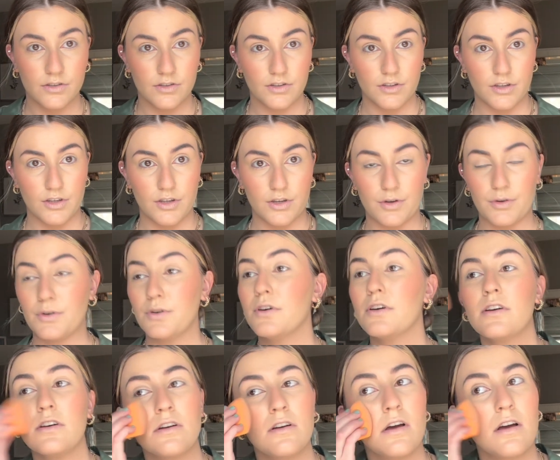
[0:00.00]
Cute.
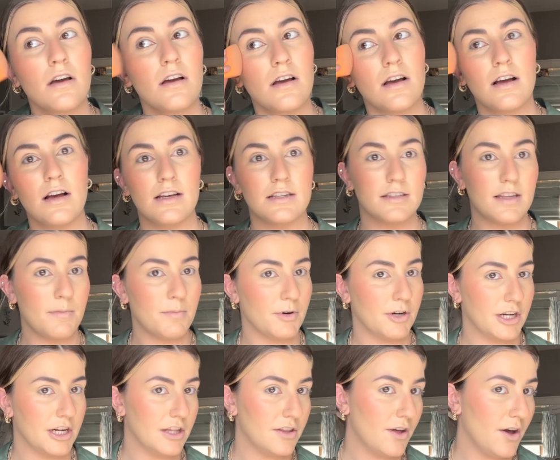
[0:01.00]
Isn't that
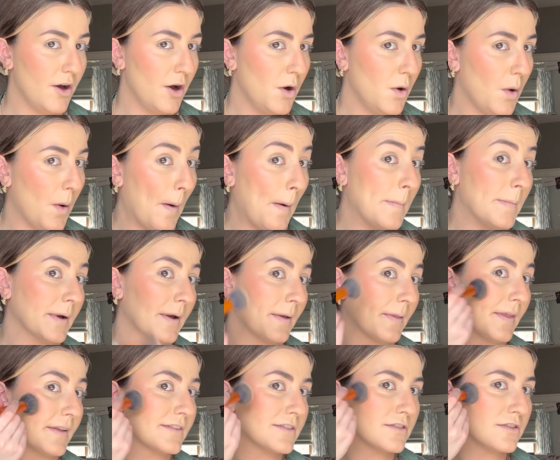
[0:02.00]
pretty though? Oh my god,
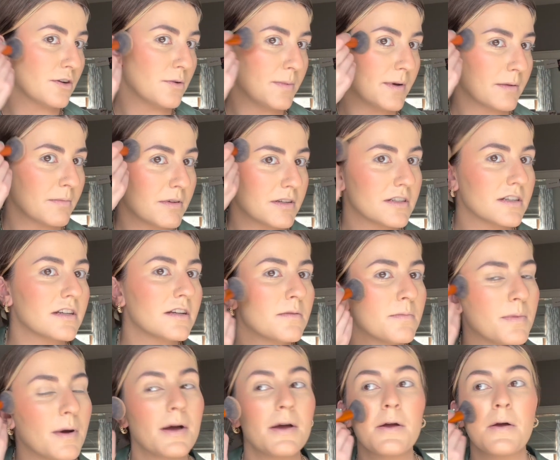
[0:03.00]
that's so pigmented,
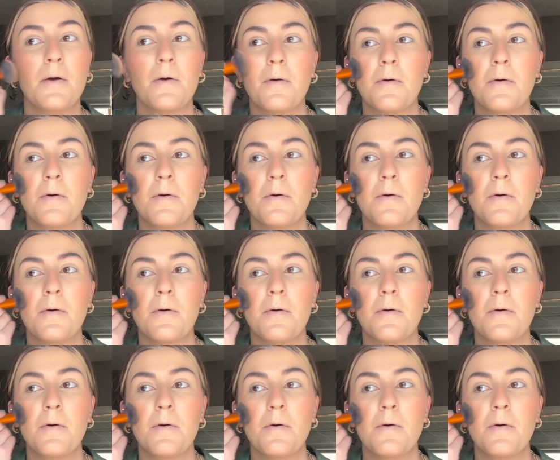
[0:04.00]
but